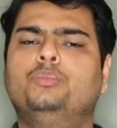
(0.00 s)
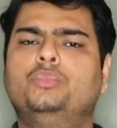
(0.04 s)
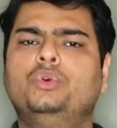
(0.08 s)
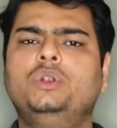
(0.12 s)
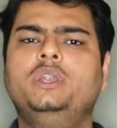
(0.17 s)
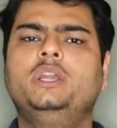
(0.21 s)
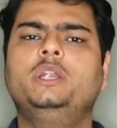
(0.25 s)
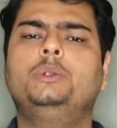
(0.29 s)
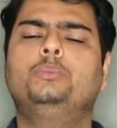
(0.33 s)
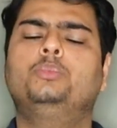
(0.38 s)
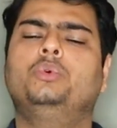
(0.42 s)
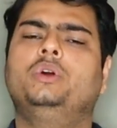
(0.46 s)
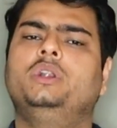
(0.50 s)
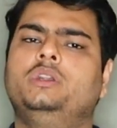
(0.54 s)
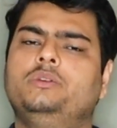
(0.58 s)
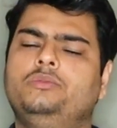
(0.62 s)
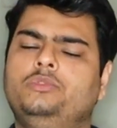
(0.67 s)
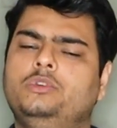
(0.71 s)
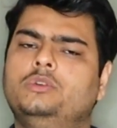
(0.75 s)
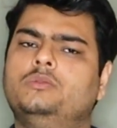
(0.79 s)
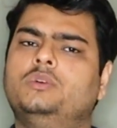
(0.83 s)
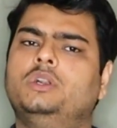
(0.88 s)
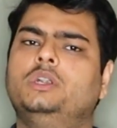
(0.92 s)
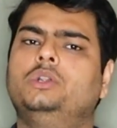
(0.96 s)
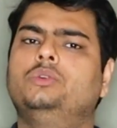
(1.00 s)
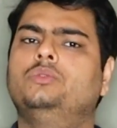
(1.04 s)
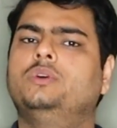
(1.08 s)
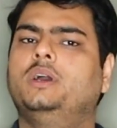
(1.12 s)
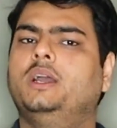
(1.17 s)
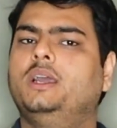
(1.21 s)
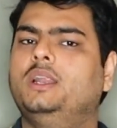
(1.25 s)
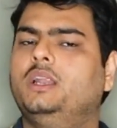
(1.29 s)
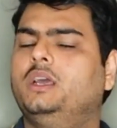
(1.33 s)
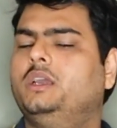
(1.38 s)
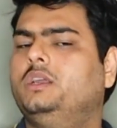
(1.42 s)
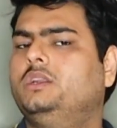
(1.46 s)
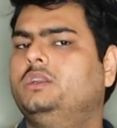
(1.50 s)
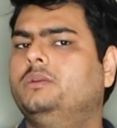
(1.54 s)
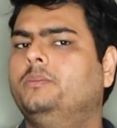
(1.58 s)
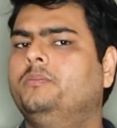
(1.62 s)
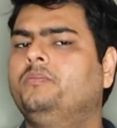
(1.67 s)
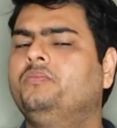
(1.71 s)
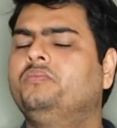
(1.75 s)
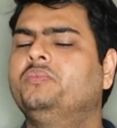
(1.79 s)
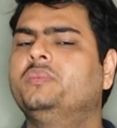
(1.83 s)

bullet point if you want to highlight.